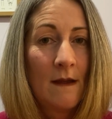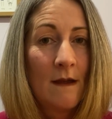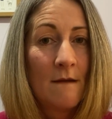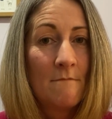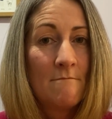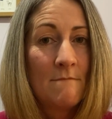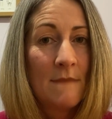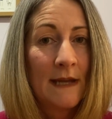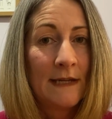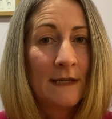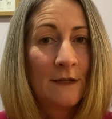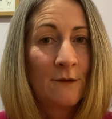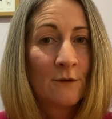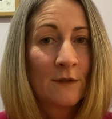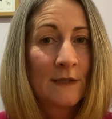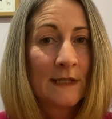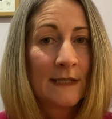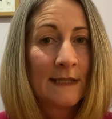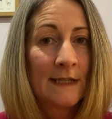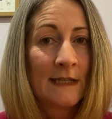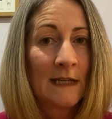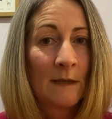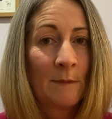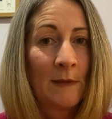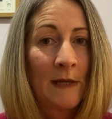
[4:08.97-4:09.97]
Many
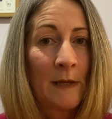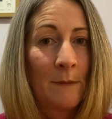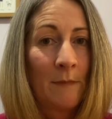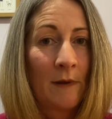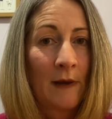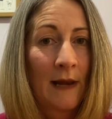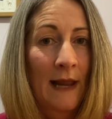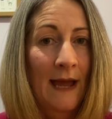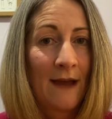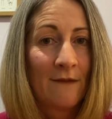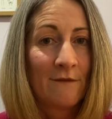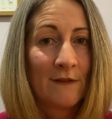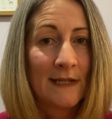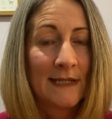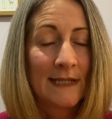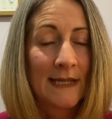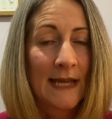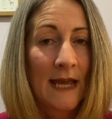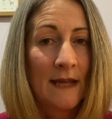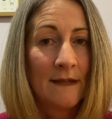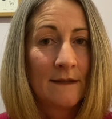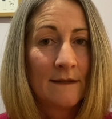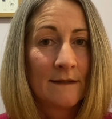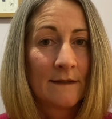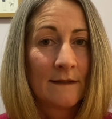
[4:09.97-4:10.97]
autistic people have
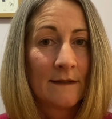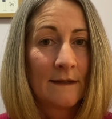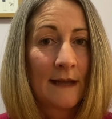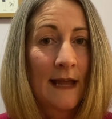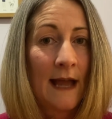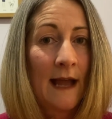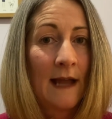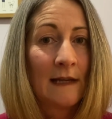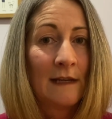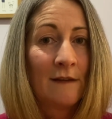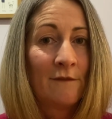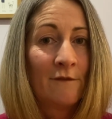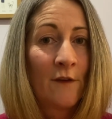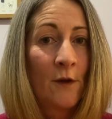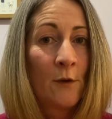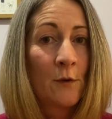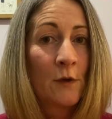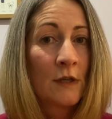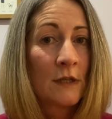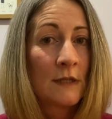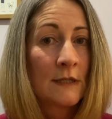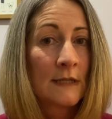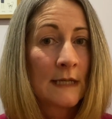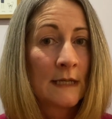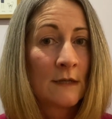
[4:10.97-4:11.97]
intense and highly
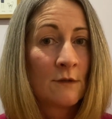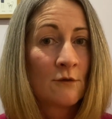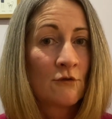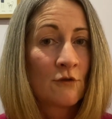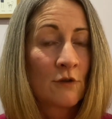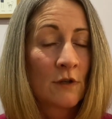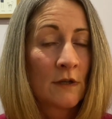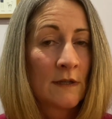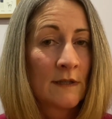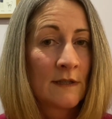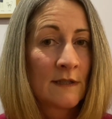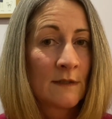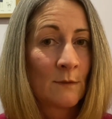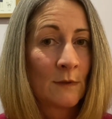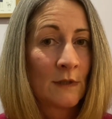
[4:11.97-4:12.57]
focused interests,